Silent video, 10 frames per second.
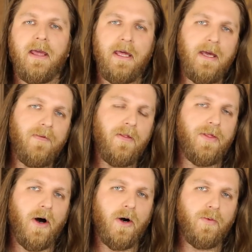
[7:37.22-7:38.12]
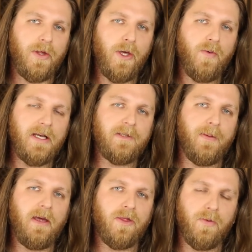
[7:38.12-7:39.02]
Even though
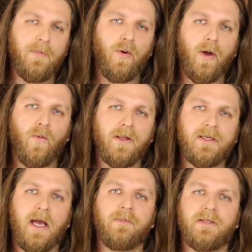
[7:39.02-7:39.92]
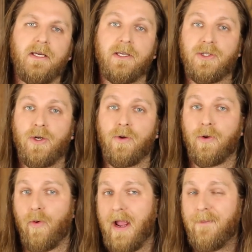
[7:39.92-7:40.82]
USB 3.1 Type-C is new and
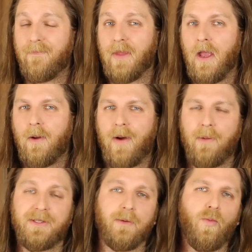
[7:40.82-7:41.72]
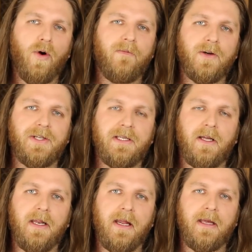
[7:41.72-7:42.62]
great, promising more
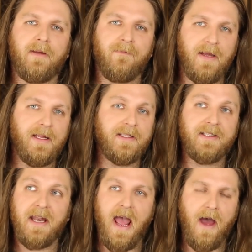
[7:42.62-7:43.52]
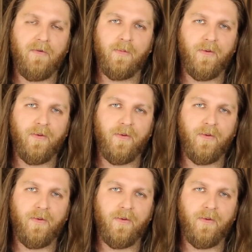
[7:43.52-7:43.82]
versatility and convenience than ever